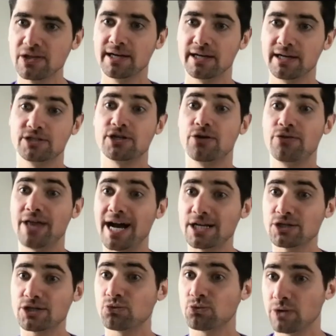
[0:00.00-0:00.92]
And so
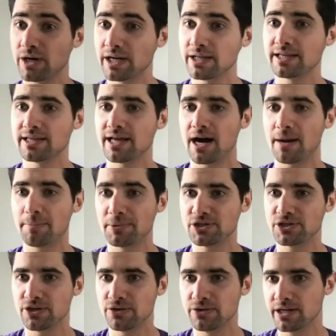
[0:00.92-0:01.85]
that's really the
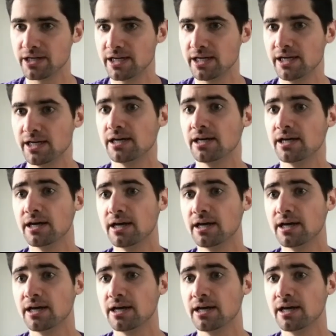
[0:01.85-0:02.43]
opportunity